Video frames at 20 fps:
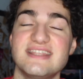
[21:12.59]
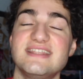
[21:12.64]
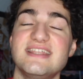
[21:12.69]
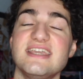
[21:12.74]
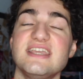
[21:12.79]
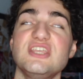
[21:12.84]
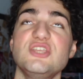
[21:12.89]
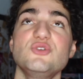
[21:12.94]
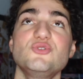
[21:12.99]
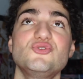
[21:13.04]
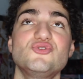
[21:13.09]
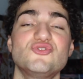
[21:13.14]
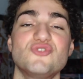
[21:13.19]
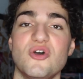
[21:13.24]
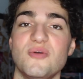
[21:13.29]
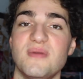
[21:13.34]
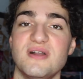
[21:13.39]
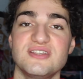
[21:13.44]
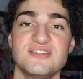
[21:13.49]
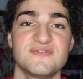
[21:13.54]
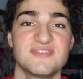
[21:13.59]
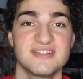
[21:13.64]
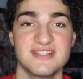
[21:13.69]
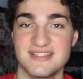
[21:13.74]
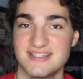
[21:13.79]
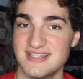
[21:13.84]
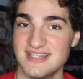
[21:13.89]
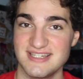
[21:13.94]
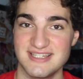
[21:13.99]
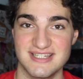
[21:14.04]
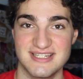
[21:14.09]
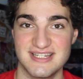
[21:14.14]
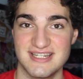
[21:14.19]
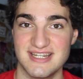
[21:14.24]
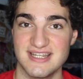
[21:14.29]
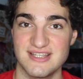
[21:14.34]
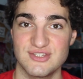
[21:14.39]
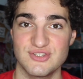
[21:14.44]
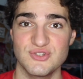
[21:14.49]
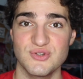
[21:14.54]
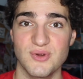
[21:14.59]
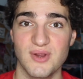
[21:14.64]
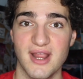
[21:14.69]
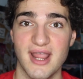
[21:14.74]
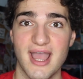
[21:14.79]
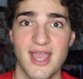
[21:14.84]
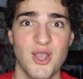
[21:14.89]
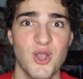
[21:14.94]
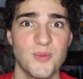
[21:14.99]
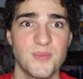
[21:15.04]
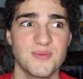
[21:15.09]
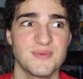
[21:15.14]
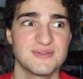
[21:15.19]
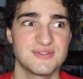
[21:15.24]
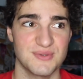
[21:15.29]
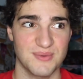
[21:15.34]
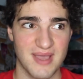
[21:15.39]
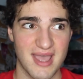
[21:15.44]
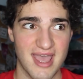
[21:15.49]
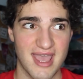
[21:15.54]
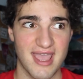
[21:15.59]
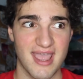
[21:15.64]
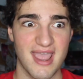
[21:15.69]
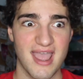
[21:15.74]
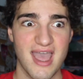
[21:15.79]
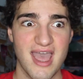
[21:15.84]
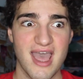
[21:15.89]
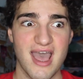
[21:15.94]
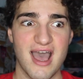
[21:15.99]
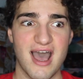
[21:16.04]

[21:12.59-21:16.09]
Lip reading: Thank you so much for listening to today's story. I hope it was okay.